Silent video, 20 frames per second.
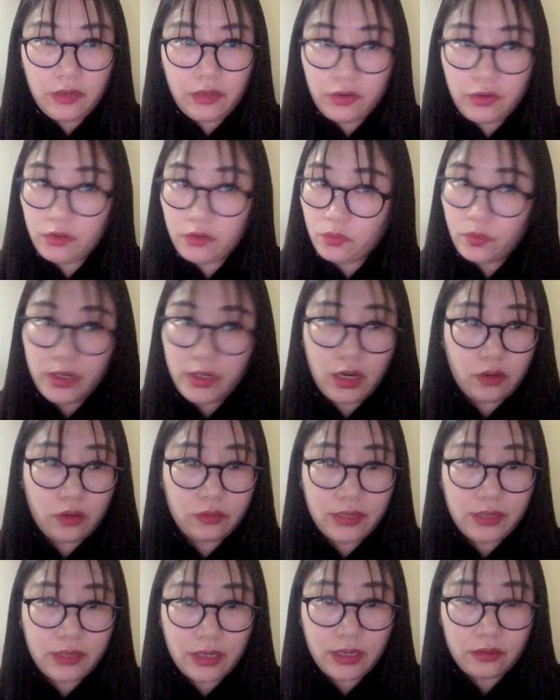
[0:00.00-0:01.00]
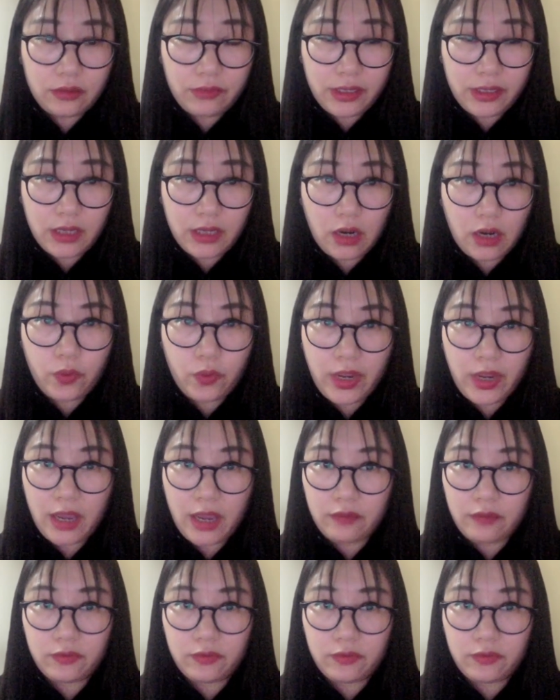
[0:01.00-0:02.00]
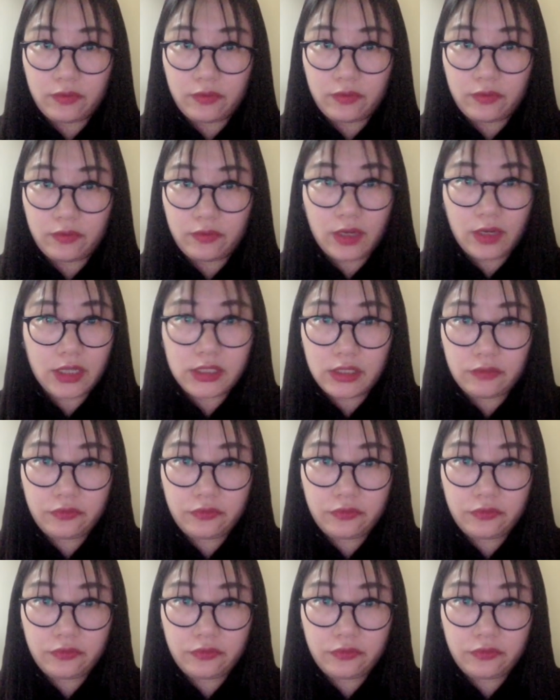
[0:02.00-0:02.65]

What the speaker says: We know that right now we have lots of